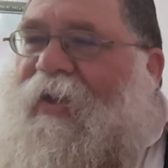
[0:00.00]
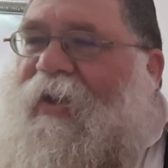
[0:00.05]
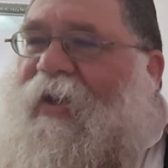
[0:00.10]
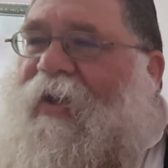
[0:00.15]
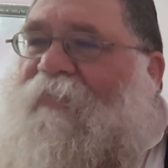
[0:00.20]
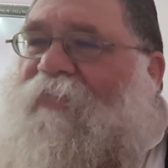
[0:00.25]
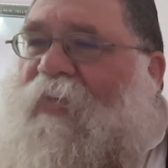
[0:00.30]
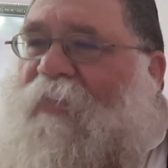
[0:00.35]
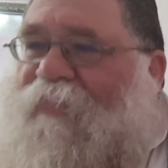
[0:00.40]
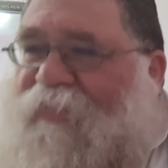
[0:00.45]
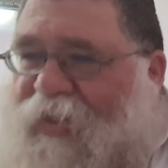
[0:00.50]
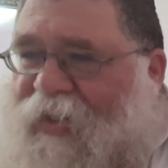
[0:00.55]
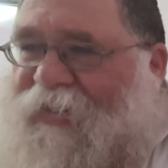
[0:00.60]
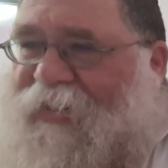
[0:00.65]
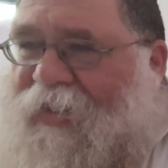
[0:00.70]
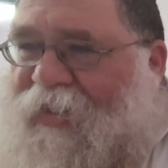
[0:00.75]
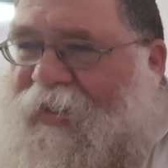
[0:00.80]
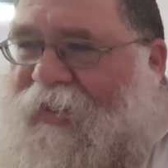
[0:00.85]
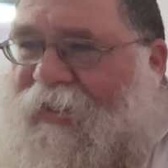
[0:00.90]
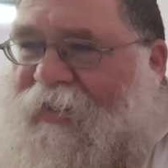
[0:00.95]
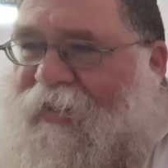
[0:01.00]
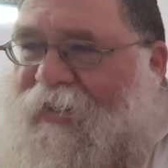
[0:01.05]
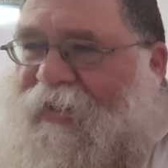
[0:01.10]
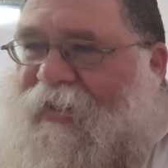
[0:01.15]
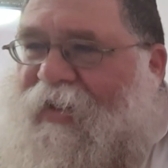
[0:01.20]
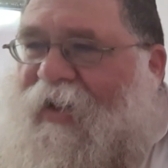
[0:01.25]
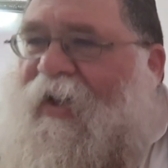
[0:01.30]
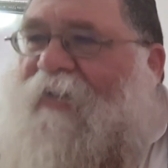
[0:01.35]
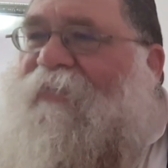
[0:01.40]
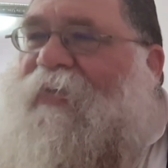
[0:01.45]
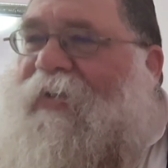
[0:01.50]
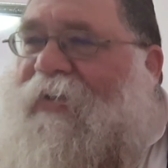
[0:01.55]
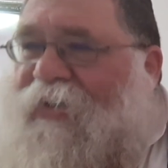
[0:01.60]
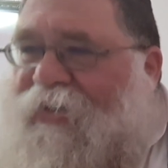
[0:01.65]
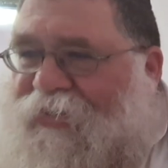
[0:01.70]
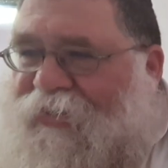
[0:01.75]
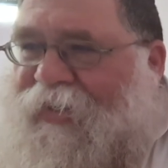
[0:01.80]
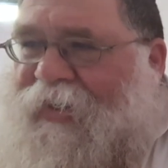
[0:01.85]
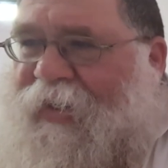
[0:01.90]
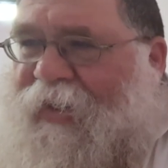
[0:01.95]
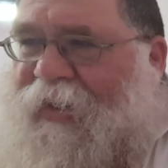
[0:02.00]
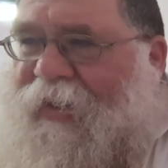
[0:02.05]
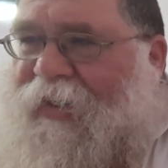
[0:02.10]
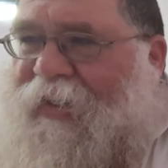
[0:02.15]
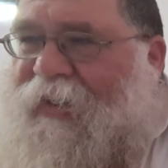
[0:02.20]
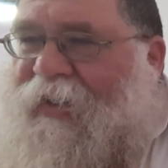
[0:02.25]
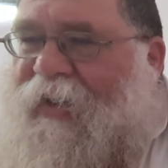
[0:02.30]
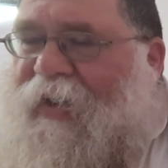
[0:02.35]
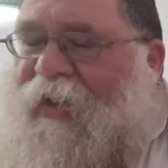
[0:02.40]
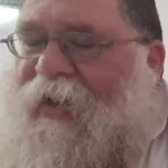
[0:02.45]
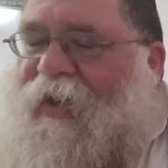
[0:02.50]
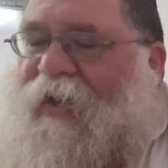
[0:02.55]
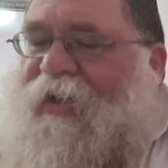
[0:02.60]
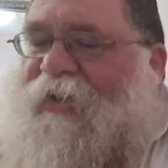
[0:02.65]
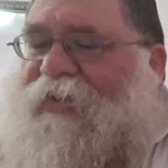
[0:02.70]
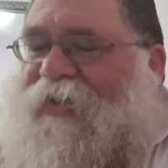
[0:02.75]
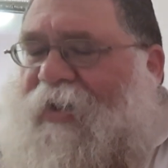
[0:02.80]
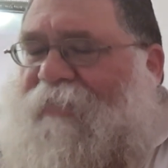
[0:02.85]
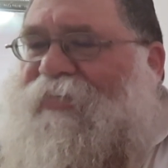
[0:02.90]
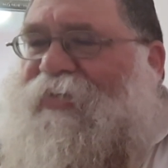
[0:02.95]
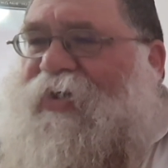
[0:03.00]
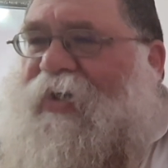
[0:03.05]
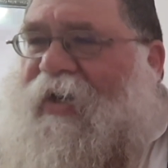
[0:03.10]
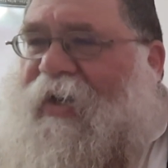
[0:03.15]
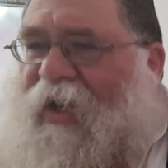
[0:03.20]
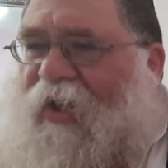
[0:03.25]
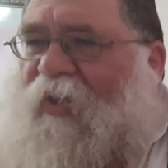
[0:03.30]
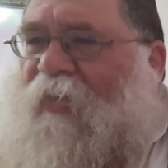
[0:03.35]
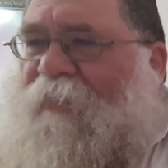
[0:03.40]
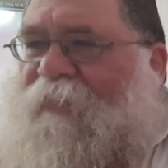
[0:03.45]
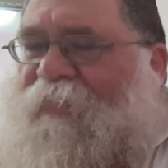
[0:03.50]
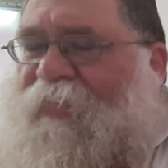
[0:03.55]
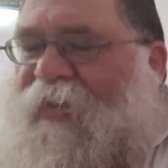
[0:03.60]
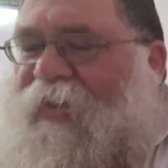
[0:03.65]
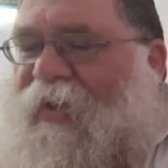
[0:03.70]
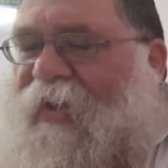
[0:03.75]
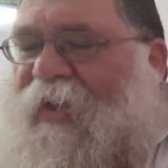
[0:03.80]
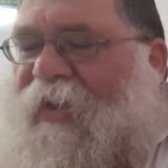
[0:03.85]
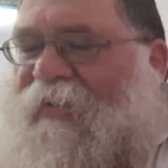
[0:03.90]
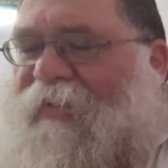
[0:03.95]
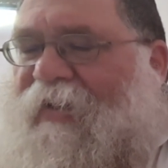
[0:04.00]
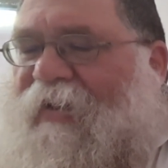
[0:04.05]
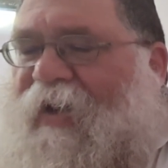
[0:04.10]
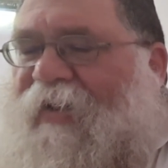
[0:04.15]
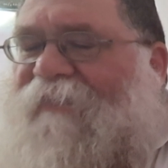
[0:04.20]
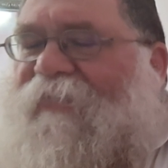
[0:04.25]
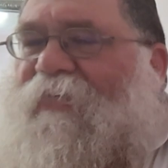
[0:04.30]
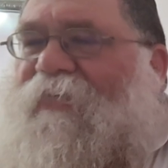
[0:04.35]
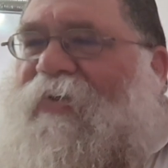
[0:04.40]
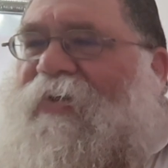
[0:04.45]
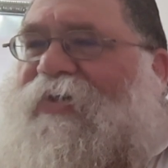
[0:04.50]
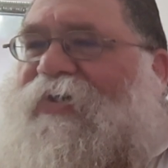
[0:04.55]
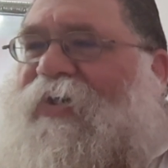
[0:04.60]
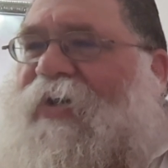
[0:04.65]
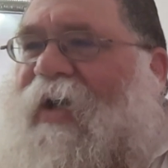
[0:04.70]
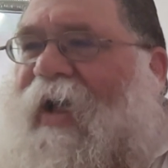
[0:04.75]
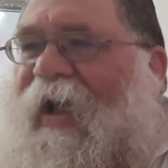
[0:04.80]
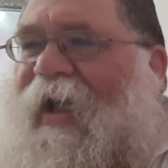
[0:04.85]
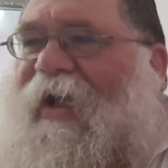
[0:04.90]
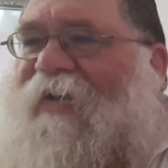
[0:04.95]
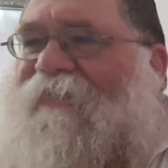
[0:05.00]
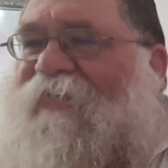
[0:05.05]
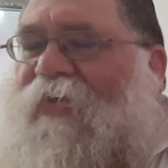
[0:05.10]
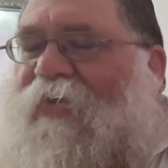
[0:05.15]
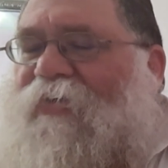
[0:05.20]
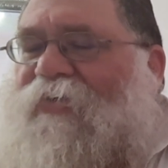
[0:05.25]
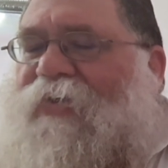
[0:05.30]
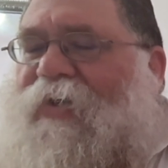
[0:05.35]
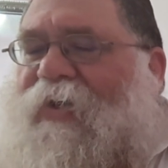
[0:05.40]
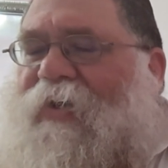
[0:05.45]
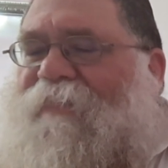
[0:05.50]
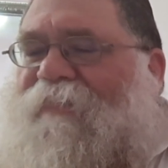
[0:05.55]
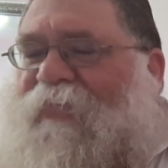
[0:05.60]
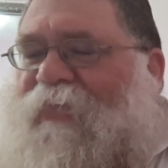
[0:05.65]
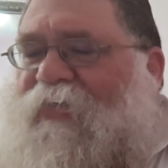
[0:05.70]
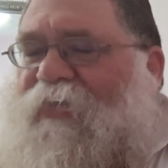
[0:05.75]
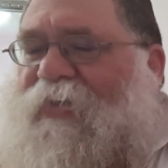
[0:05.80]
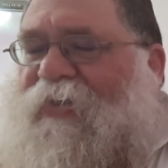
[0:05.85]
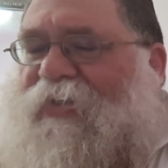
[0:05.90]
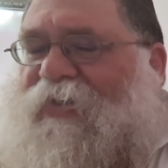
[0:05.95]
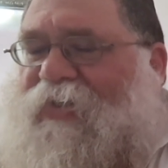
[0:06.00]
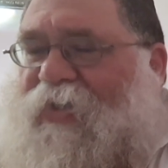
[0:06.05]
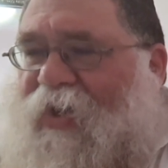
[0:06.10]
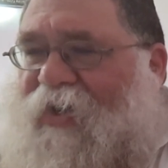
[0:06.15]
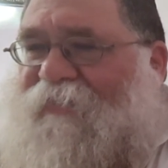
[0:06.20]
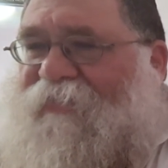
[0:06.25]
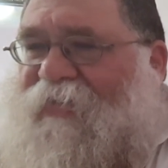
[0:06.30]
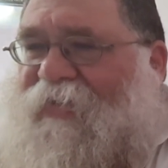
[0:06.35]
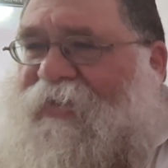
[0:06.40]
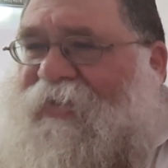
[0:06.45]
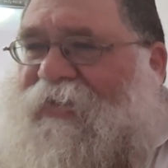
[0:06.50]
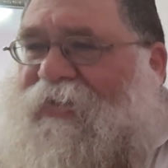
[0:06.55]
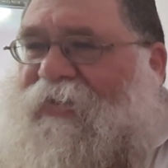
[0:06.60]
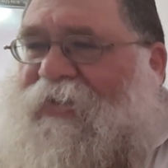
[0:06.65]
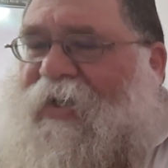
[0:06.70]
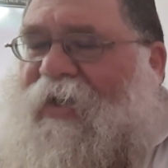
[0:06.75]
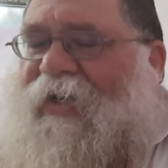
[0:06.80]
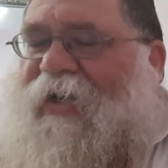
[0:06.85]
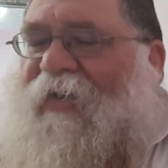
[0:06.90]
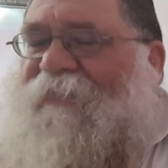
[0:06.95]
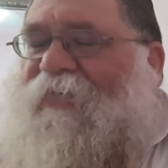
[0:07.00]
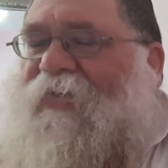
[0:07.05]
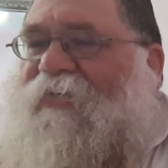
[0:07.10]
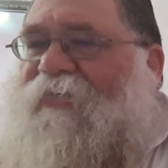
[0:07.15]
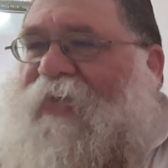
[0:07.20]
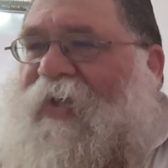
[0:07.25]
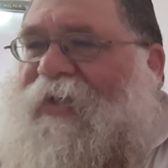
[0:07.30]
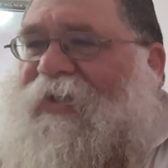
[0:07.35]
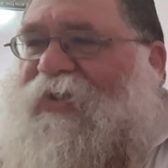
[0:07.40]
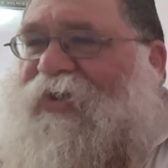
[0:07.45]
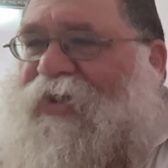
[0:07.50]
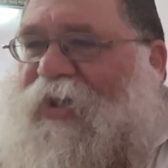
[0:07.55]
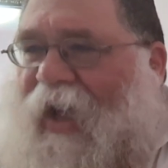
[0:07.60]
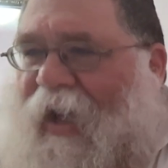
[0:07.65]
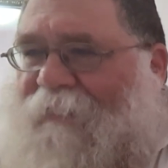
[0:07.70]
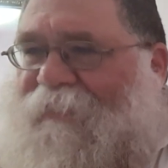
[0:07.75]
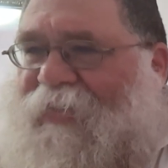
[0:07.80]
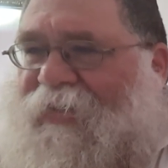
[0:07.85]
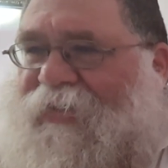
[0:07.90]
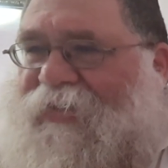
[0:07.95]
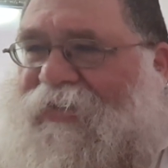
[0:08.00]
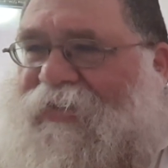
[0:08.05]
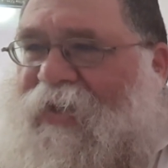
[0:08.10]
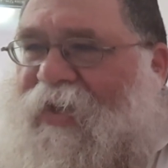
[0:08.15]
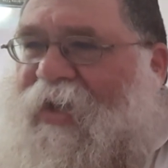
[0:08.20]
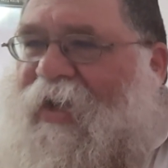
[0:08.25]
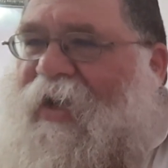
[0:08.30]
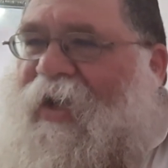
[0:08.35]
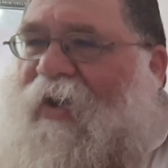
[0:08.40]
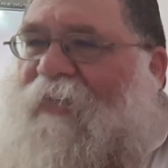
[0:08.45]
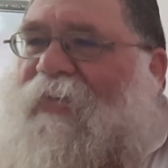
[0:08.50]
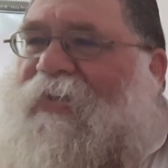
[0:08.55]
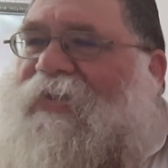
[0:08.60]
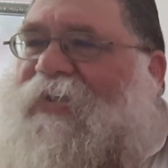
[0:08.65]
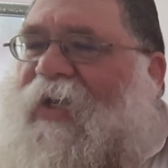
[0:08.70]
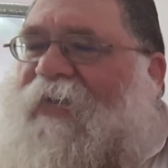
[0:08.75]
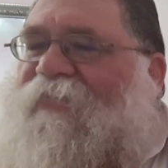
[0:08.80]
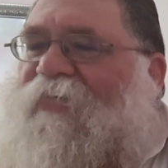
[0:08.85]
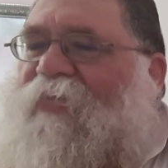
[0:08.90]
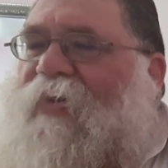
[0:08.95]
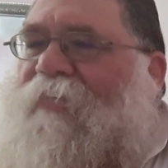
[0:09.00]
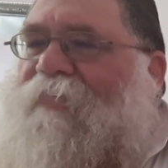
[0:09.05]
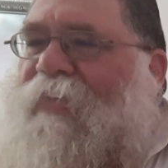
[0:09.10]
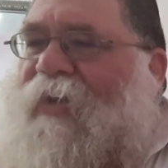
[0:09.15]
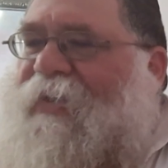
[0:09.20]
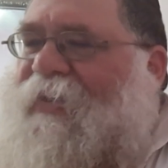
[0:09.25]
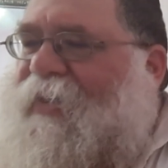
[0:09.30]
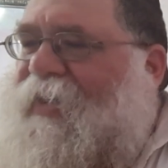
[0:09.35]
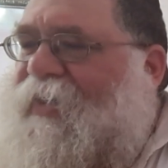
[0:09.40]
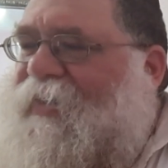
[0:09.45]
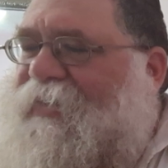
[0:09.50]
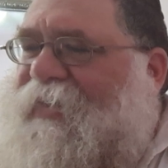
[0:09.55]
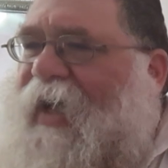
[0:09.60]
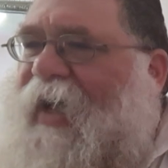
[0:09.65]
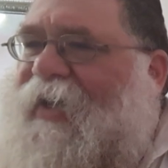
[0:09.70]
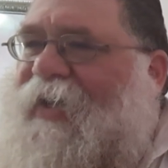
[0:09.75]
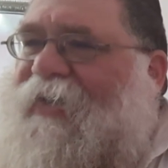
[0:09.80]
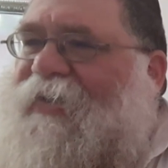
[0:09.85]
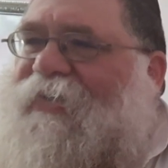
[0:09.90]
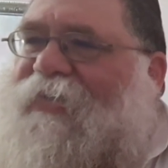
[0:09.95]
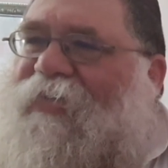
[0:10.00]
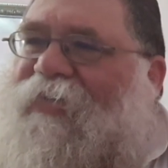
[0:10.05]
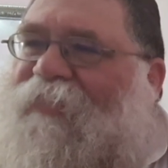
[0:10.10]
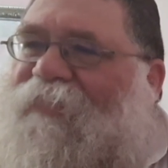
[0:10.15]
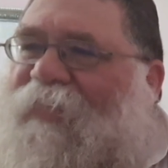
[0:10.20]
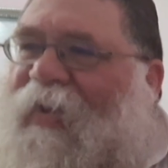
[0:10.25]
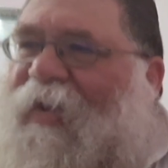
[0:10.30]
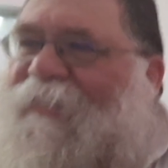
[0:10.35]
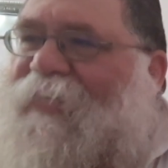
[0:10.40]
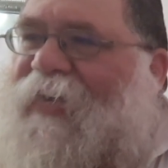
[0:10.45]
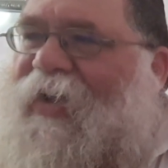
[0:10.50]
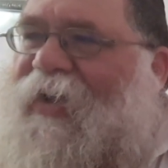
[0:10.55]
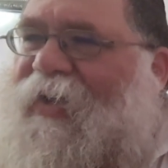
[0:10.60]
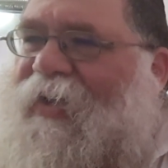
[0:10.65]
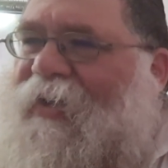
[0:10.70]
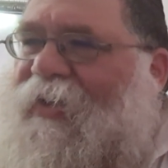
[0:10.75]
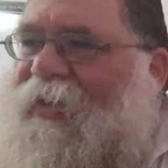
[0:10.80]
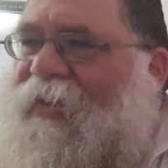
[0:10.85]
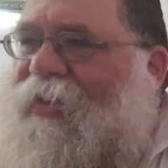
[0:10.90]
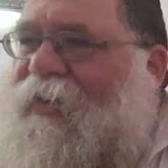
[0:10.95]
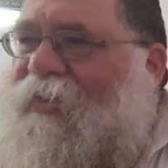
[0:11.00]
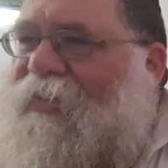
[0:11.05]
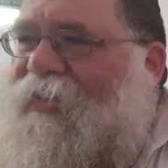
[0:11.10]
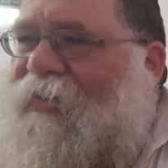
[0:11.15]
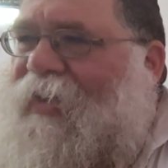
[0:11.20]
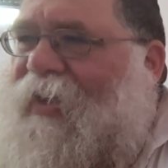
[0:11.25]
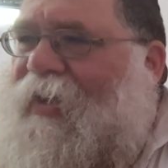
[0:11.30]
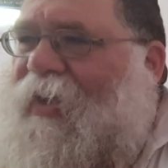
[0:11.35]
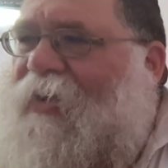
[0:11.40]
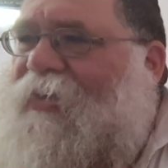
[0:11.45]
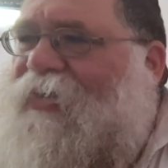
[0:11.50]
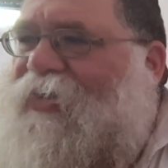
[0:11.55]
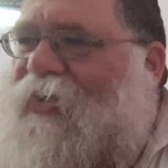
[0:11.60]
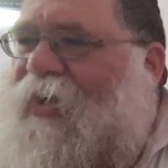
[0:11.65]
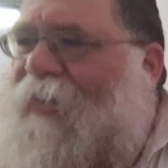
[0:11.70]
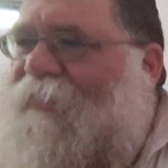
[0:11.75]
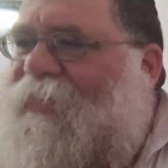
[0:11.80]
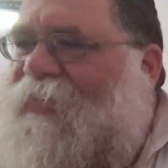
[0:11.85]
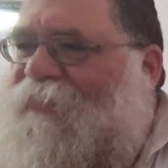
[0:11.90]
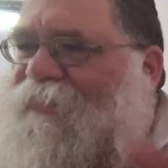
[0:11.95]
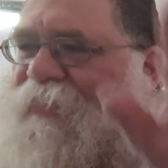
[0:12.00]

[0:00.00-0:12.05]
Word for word: and we're breathing and we're learning. Hashem should help that everyone should have only Psuras Tevas and have a great Shabbos. And we'll see everyone Monday. Zai Bye bye taking a chance.